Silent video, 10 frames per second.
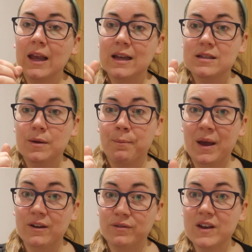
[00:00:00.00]
is
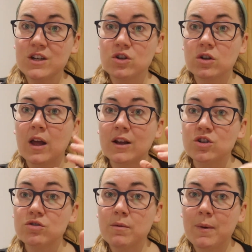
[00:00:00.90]
beneficial. And
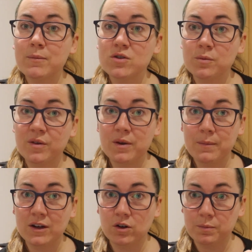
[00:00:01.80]
just remember, some of it
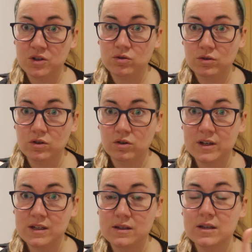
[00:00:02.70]
might not be structured
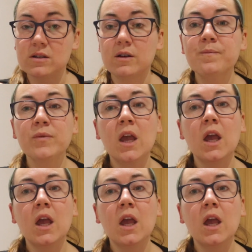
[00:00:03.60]
criticism,